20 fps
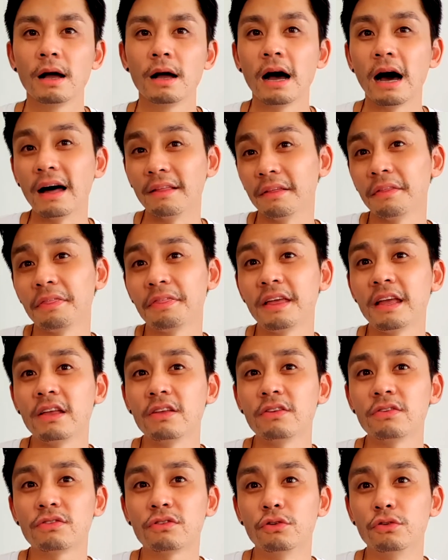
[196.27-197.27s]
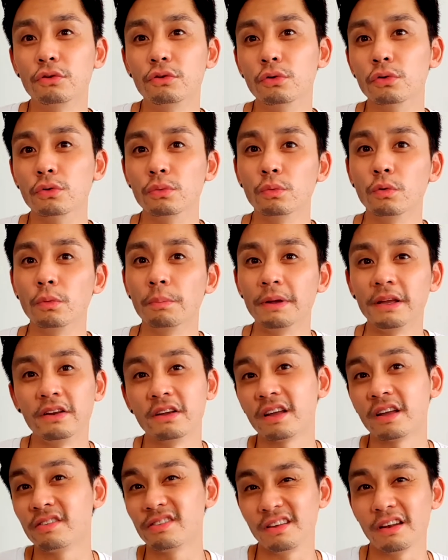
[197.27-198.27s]
other things to do will be to
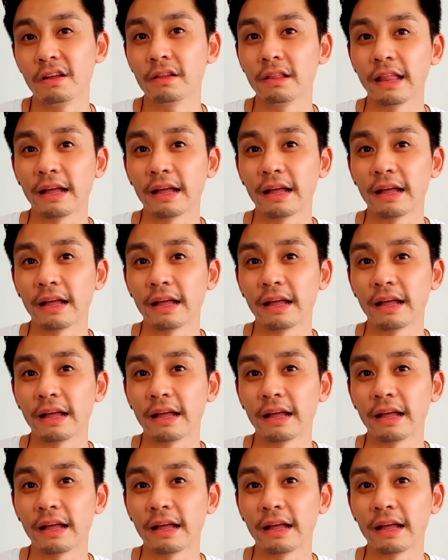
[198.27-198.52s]
consider like